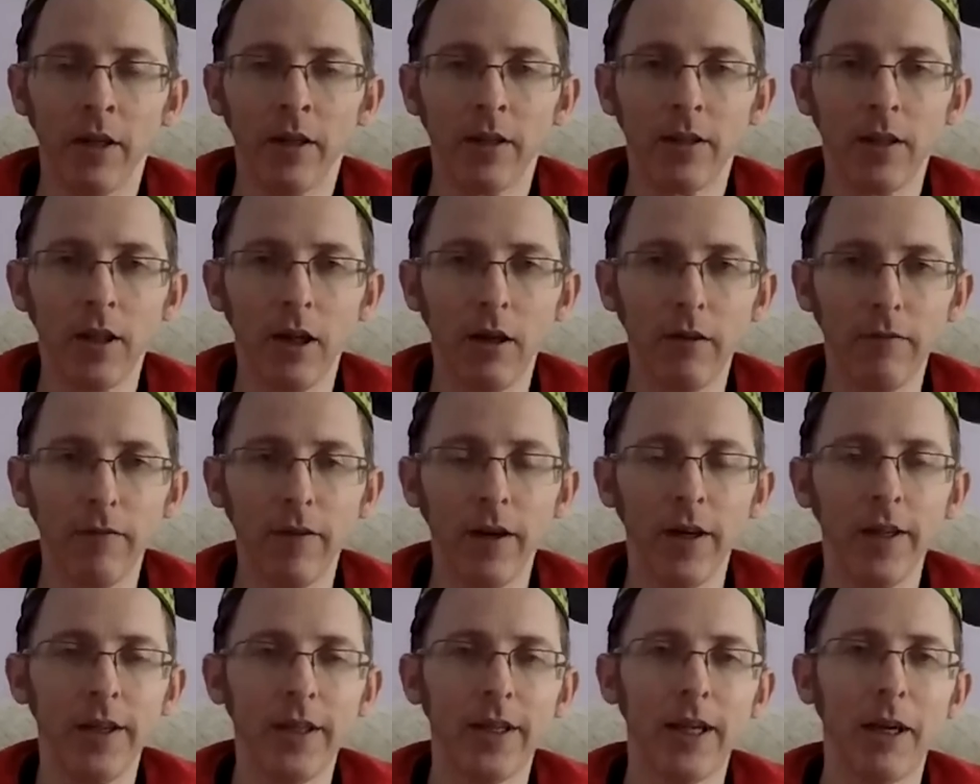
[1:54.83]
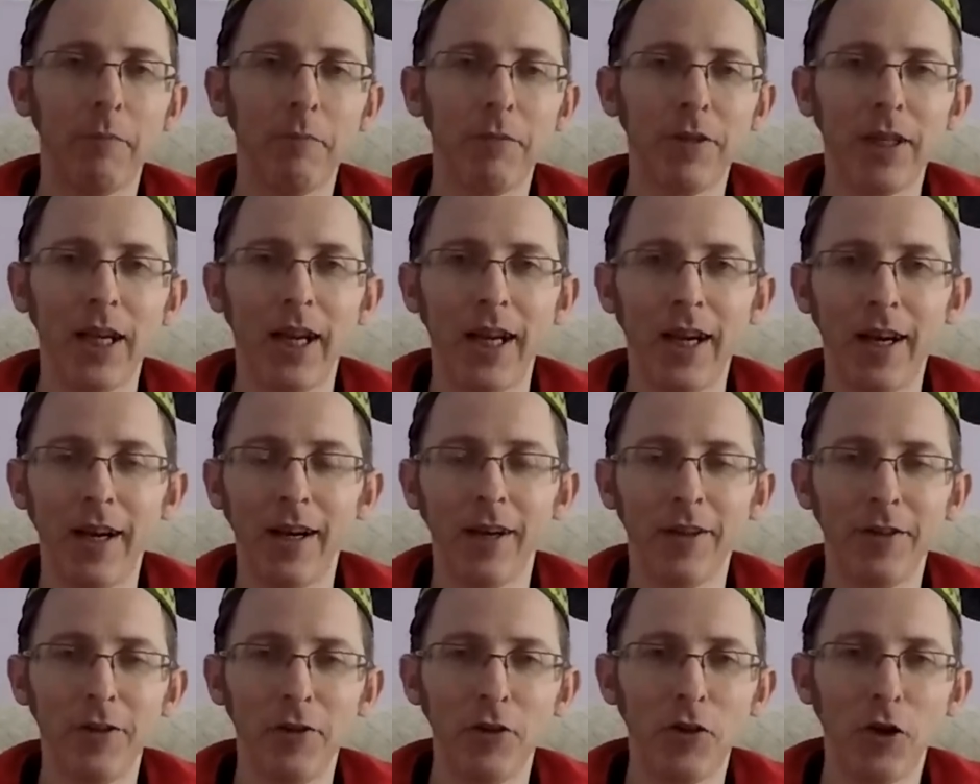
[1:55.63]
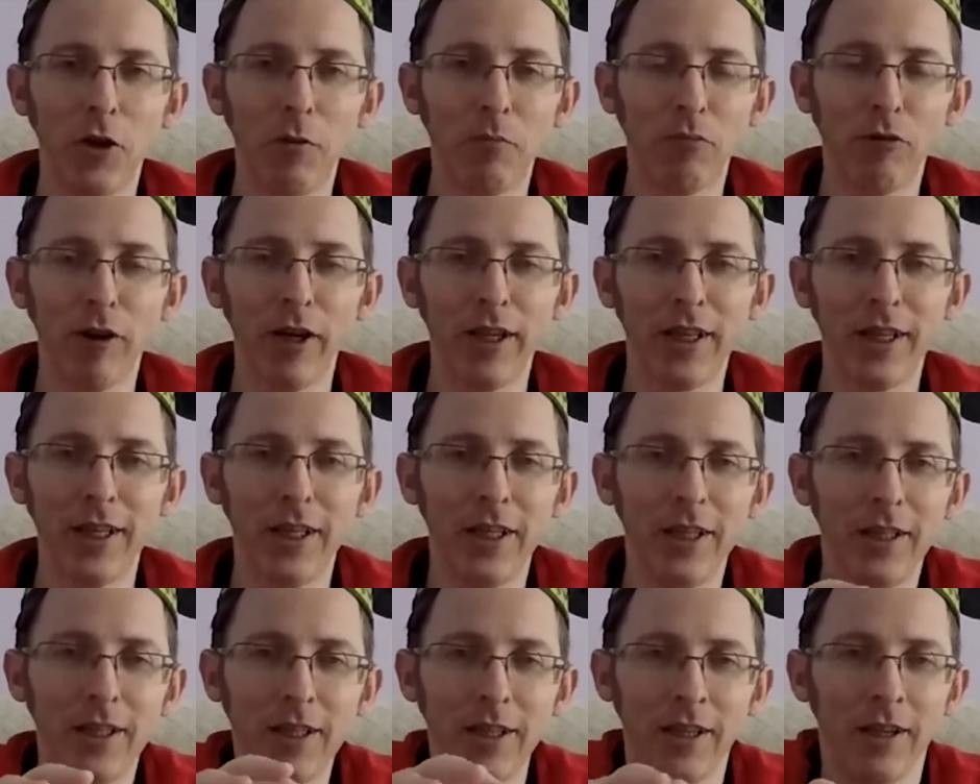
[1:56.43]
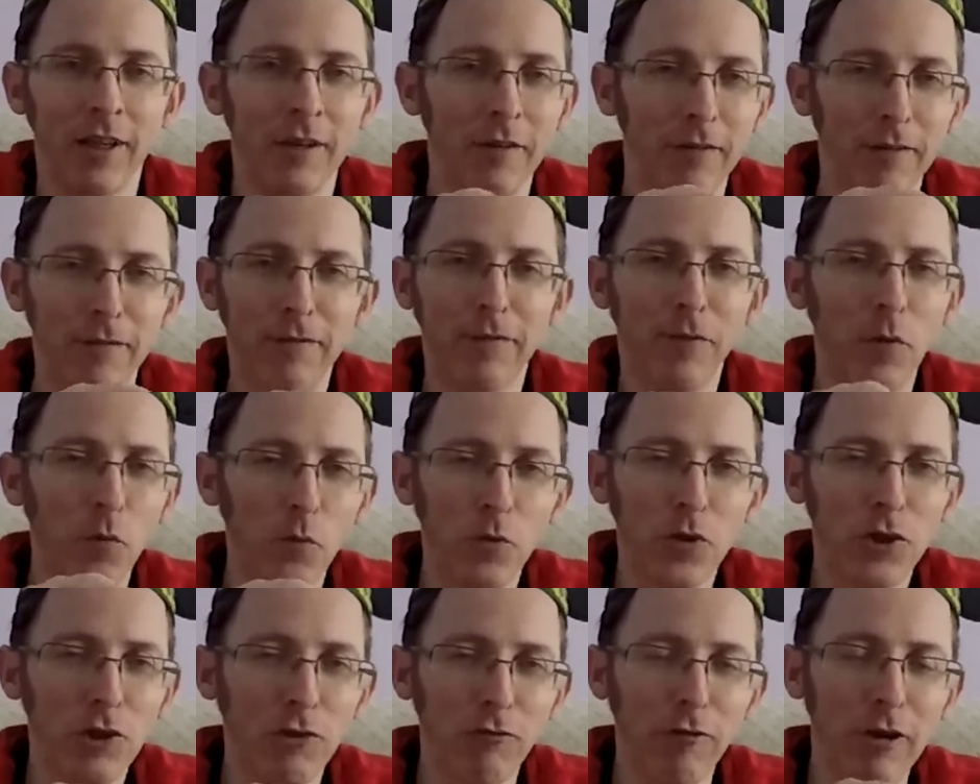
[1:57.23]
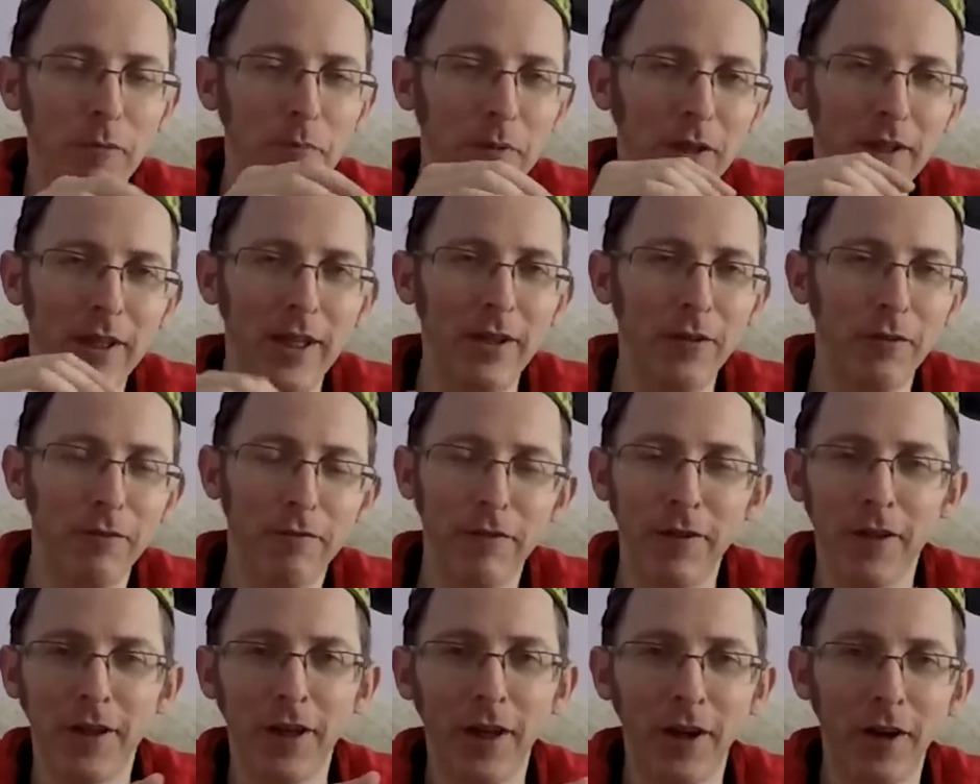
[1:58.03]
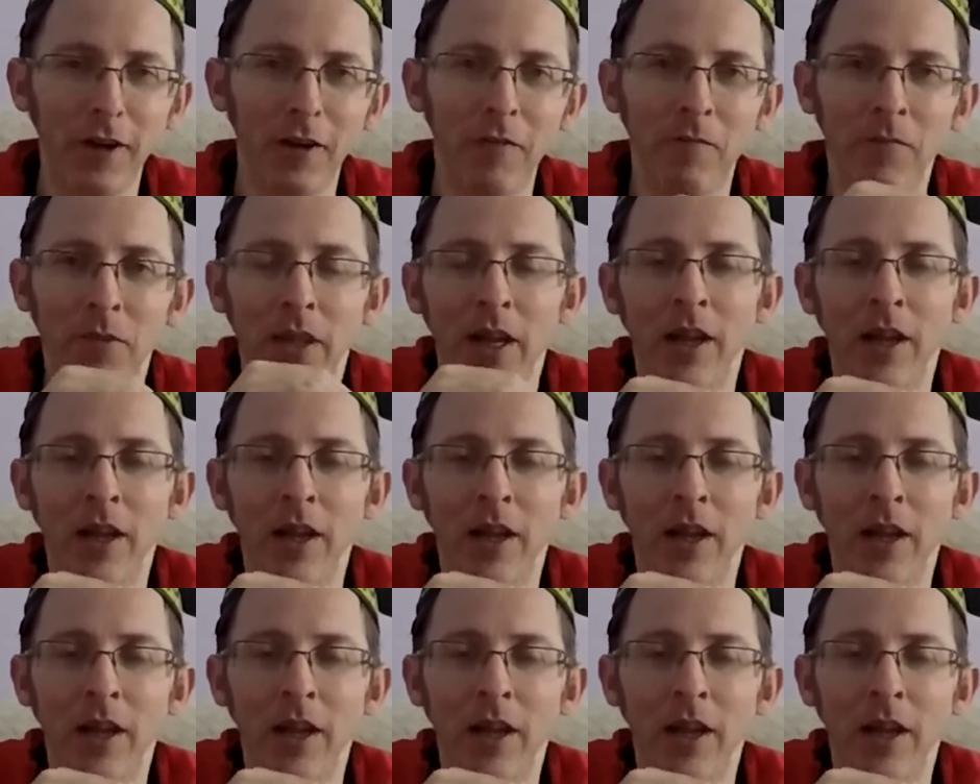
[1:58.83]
Darth Vader comes out and you've got to break his false grip and then off you go.